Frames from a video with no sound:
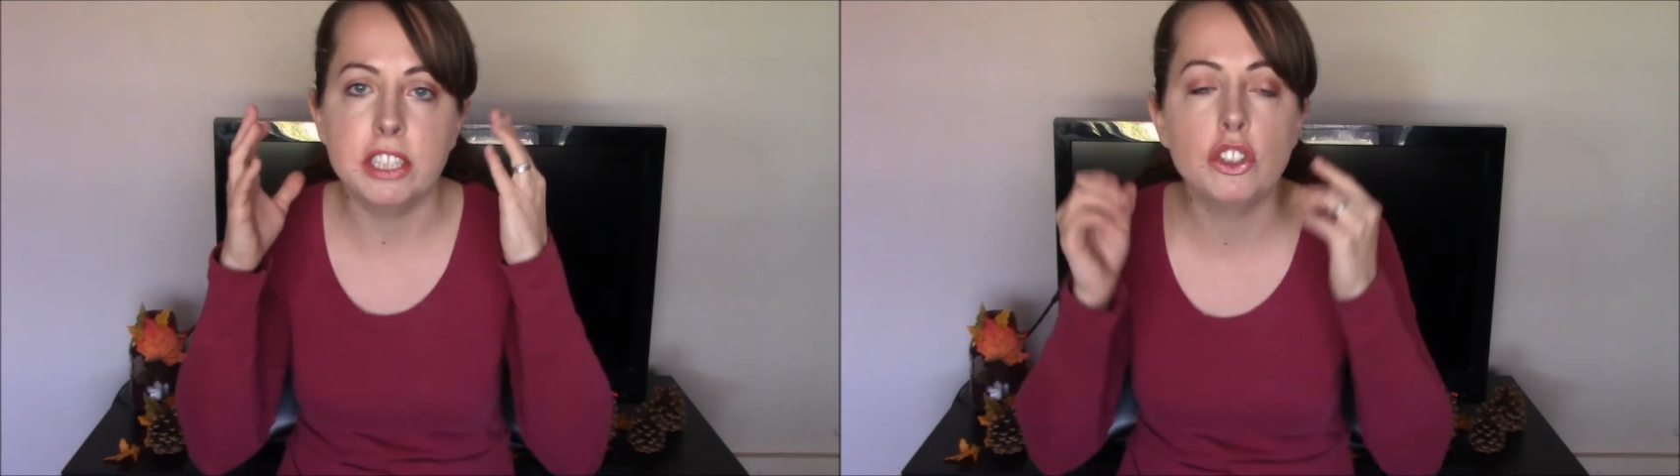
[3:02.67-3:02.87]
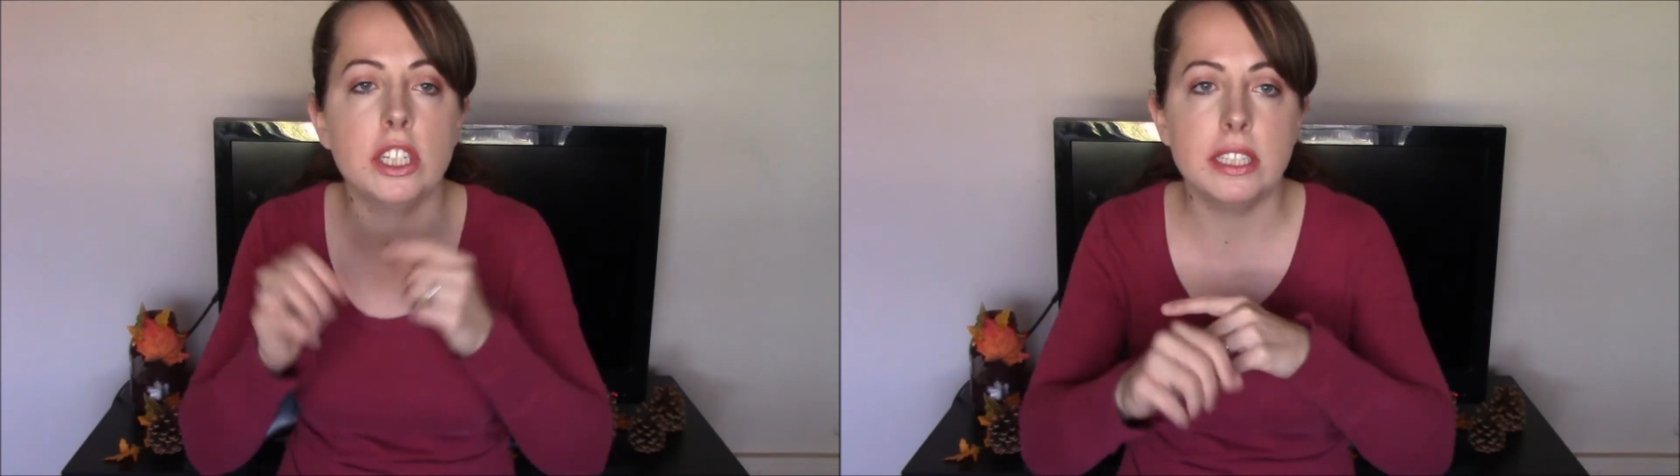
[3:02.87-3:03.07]

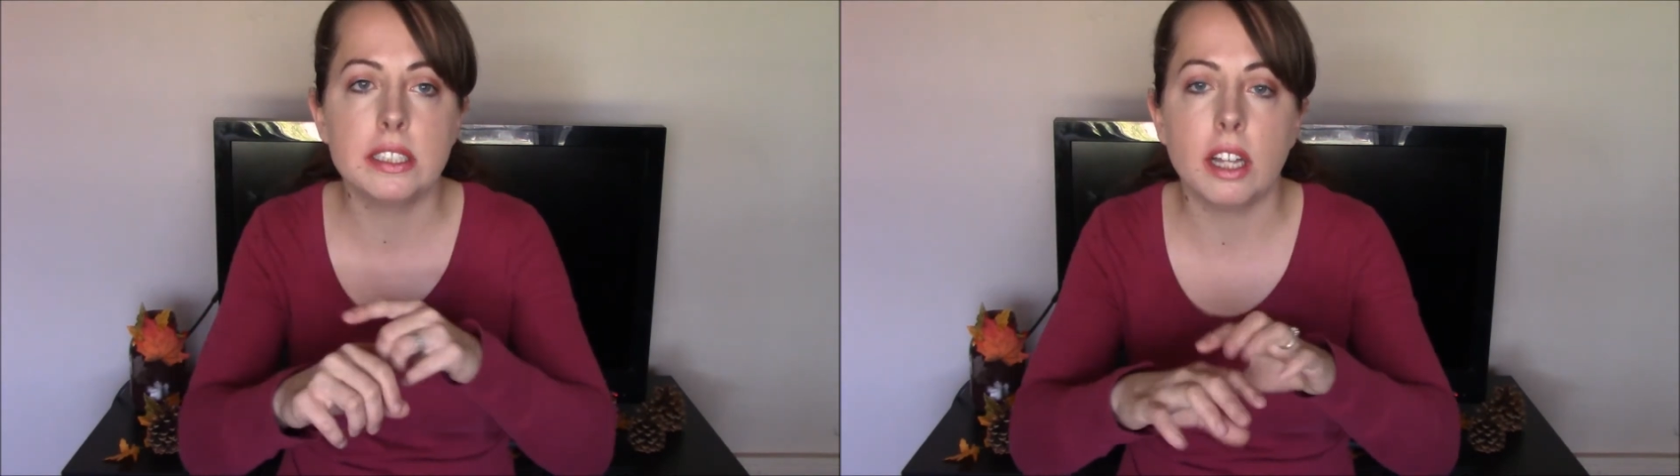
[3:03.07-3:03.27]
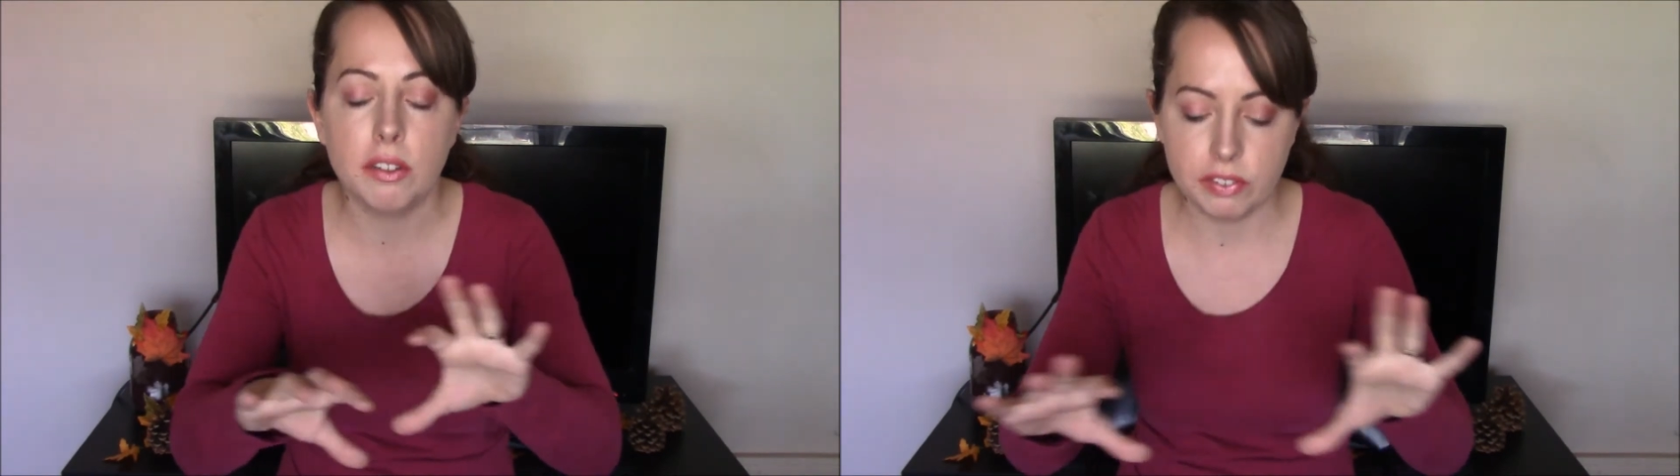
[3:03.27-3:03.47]
vision it and
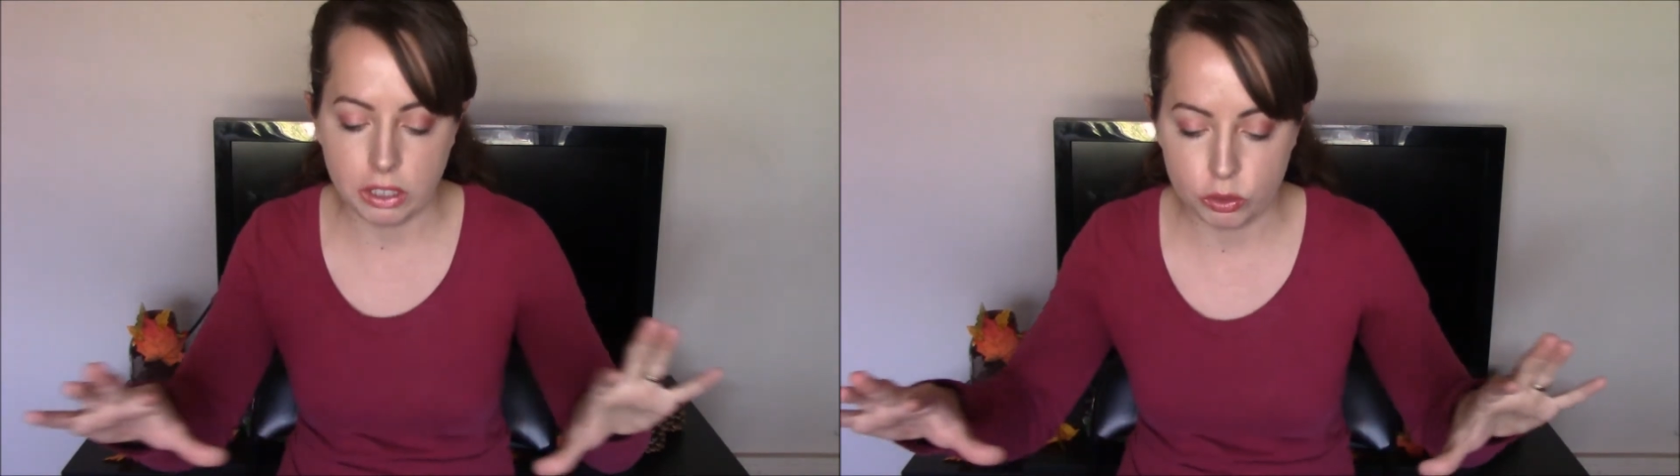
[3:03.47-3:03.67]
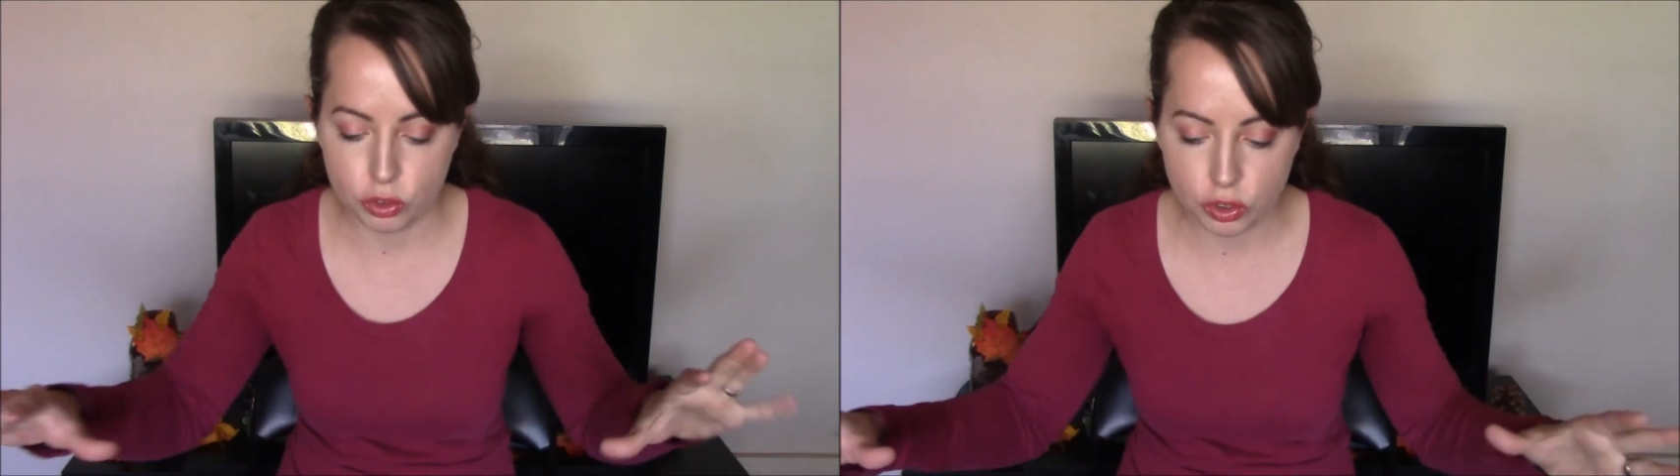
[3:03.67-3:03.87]
stuff and
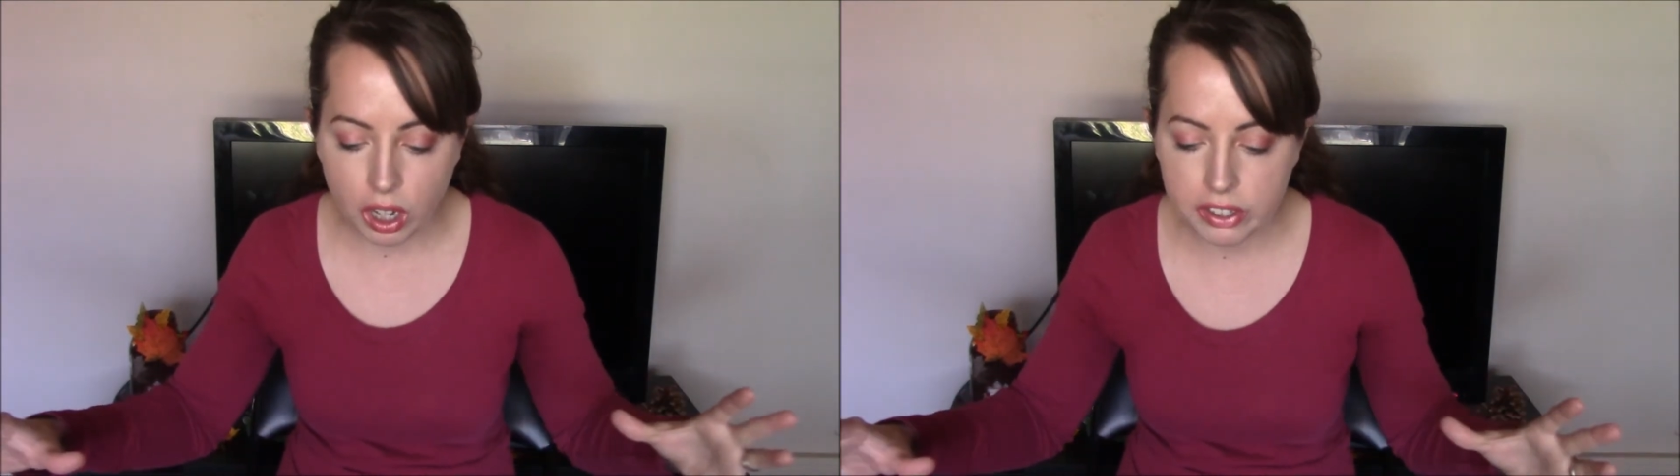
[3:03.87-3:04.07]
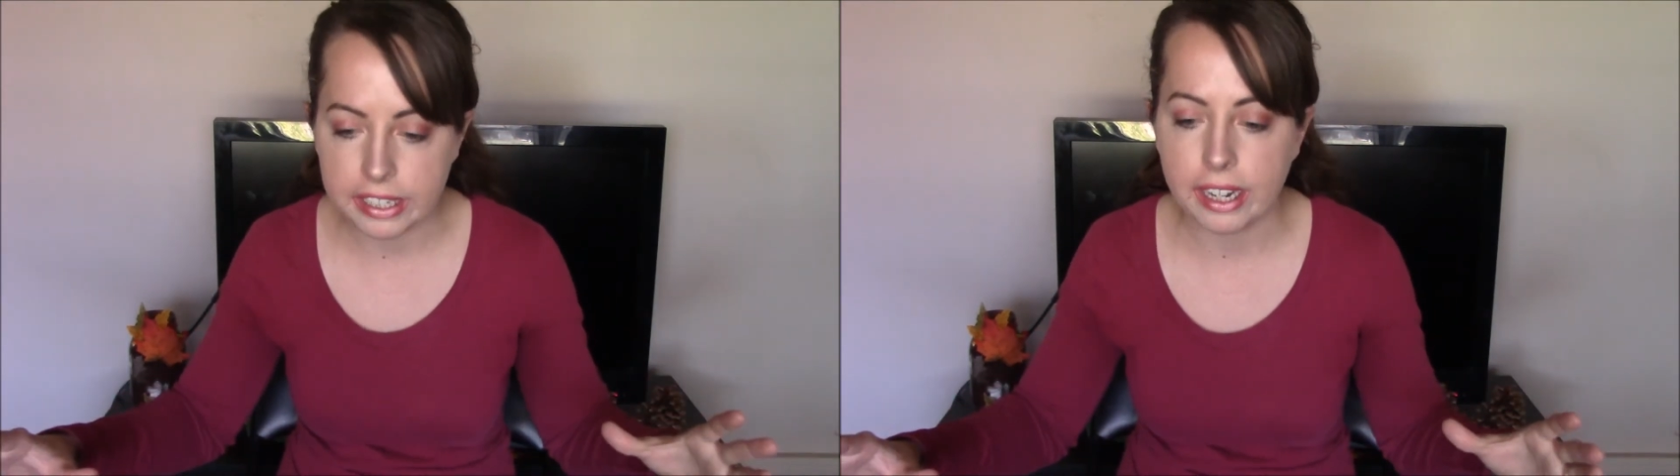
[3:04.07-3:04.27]
I'll
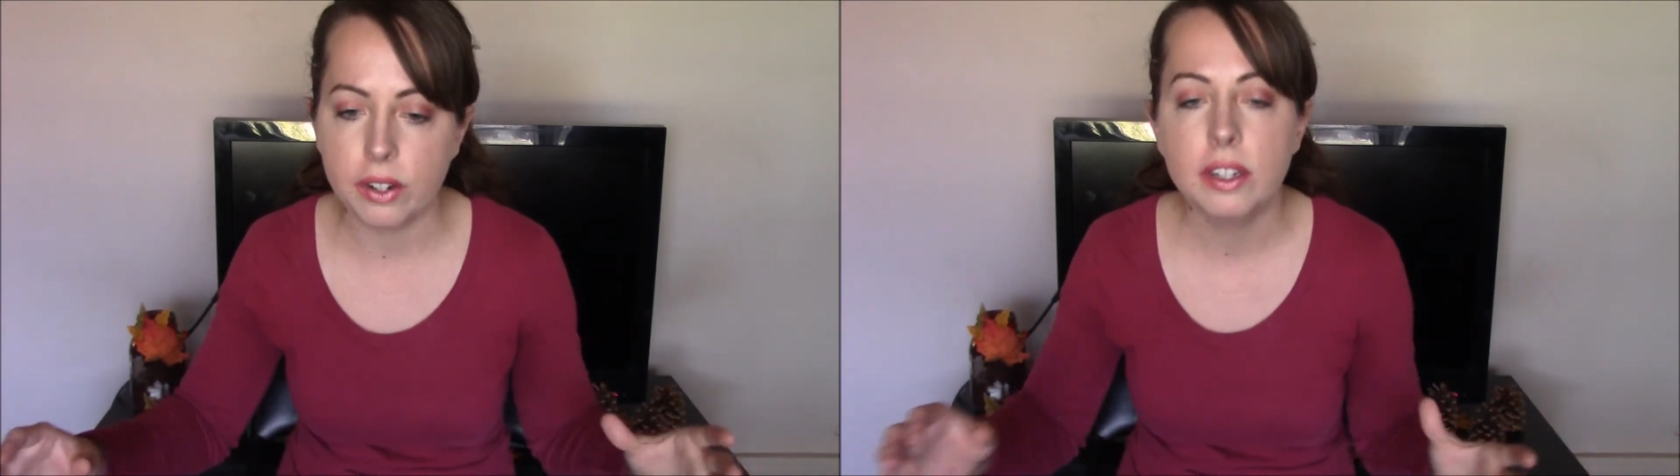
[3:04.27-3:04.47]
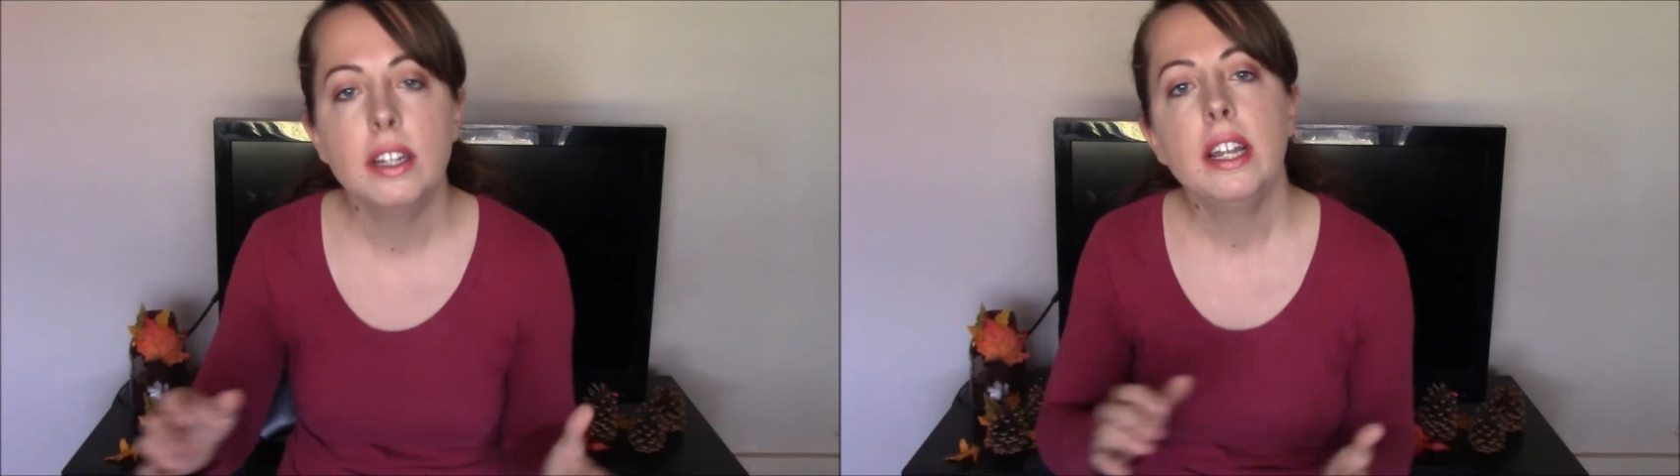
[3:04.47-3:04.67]
draw it
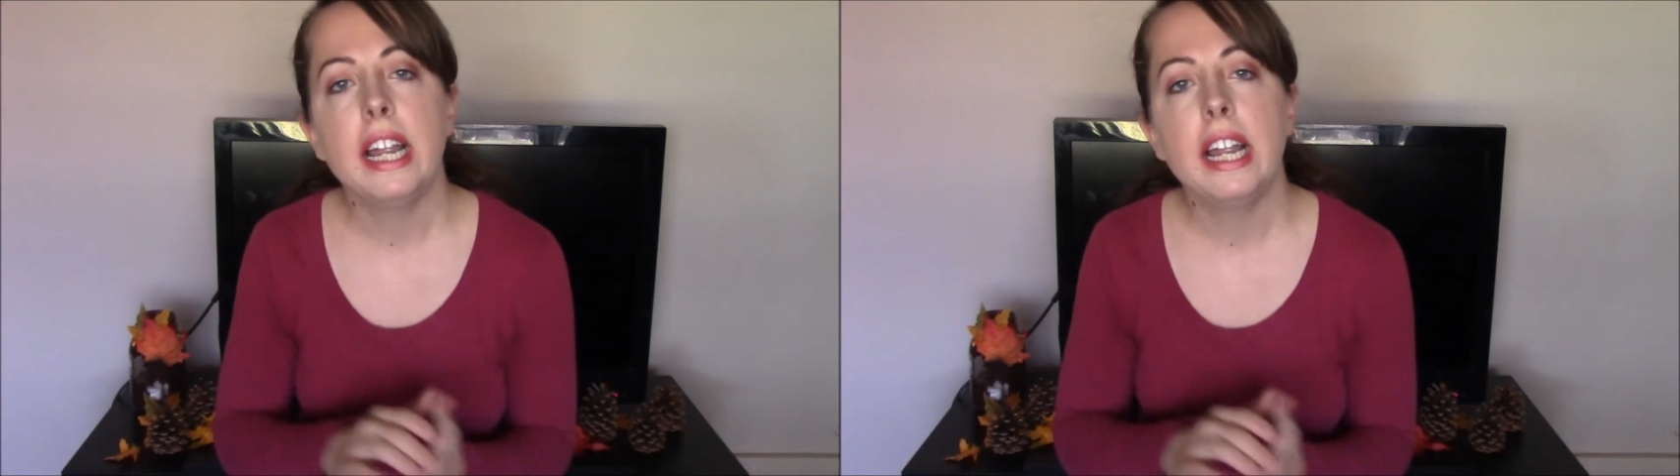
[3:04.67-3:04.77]
out